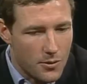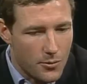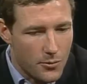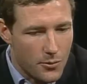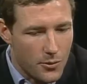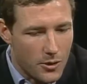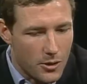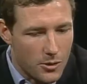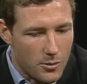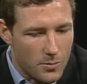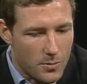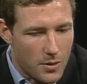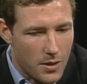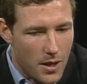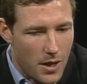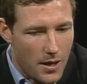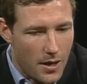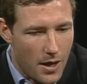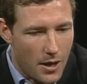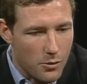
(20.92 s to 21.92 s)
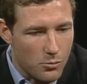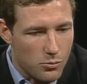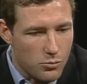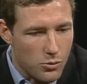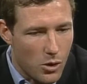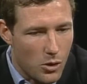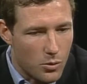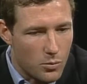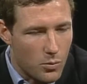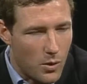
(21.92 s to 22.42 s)
a film that I
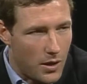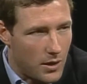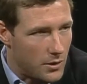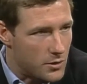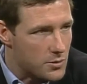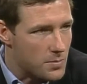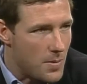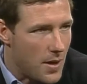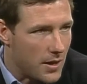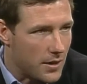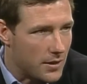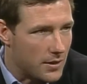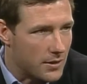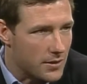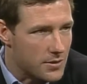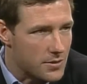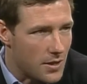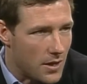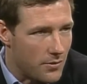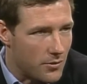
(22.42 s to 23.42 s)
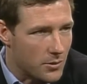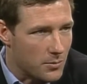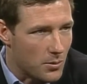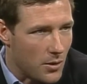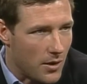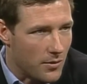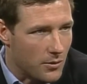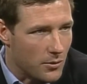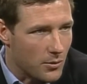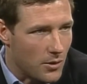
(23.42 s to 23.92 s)
wrote while I was making Saving
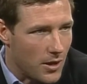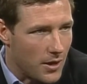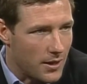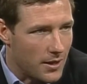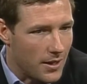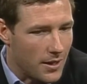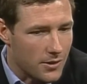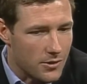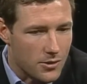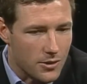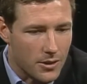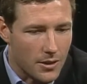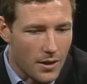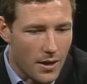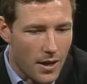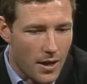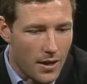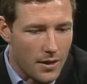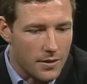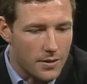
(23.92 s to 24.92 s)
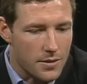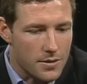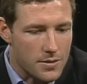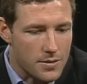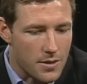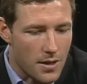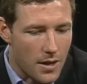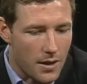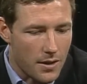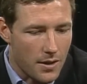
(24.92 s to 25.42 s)
Private Ryan, actually. And
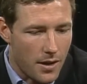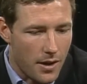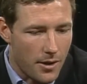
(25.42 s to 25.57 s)
it's a...